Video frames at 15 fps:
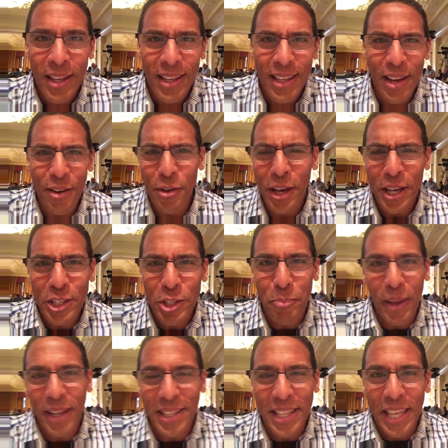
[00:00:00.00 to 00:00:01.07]
You ever
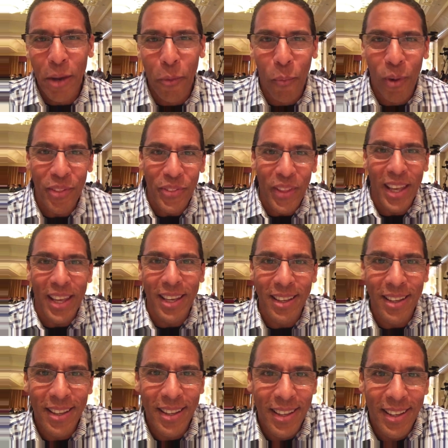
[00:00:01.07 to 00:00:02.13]
expect to get one thing,
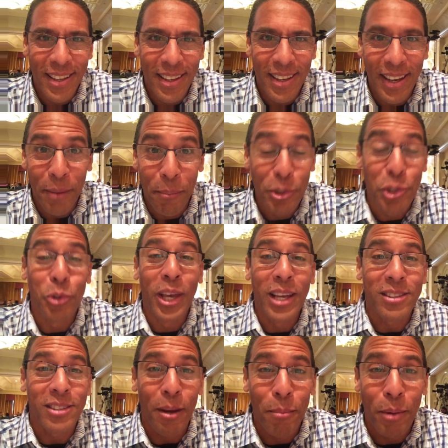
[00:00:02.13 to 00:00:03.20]
but you
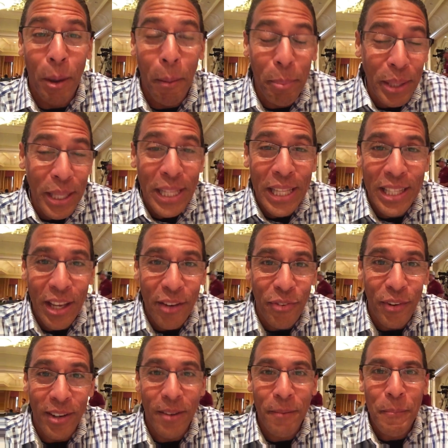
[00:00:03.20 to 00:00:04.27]
get something completely
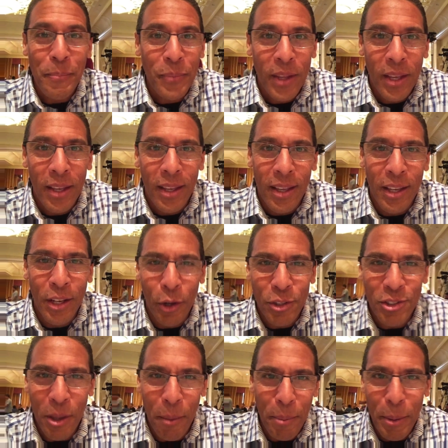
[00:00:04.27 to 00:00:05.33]
different? you know,
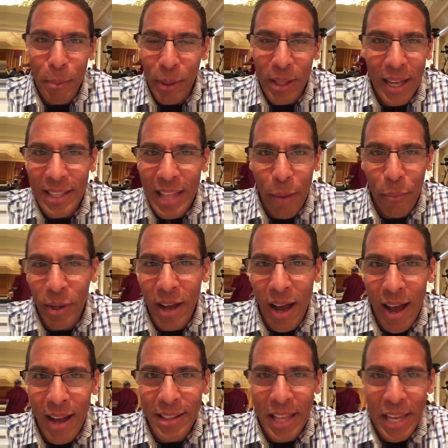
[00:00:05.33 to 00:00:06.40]
some people are like that with
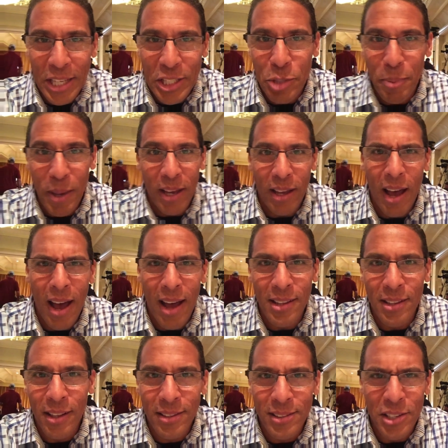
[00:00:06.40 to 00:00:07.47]
God. They expect God
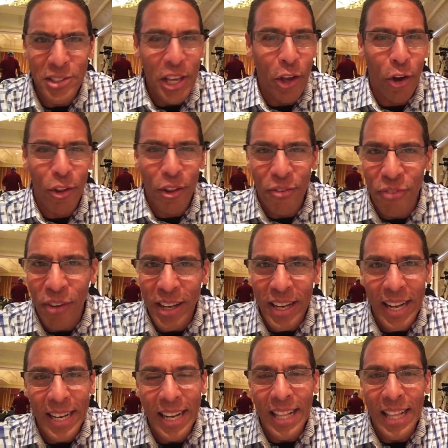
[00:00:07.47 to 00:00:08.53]
to take all the fun
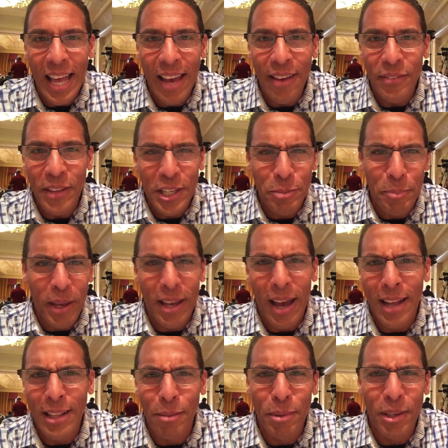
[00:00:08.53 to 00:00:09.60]
out of their life. They expect
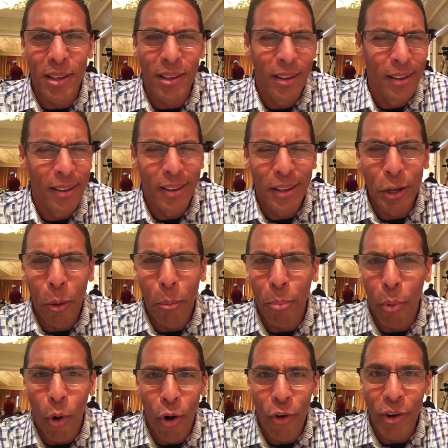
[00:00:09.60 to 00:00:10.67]
God to be, you know,
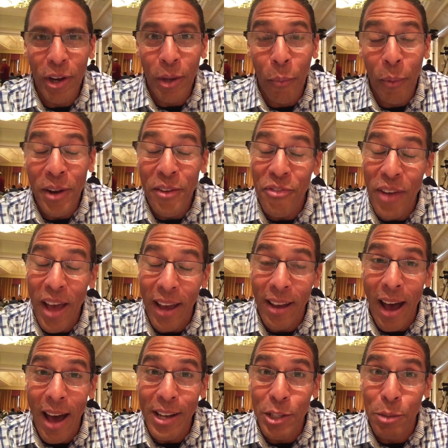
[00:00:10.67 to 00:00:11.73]
boring, when in fact
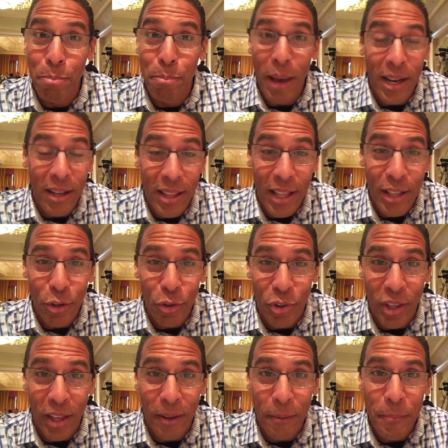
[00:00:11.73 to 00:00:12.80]
God is better than you
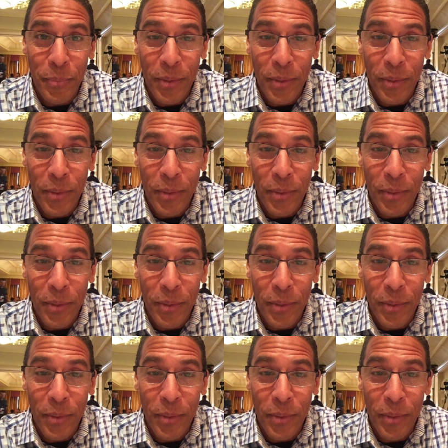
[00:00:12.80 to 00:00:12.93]
think.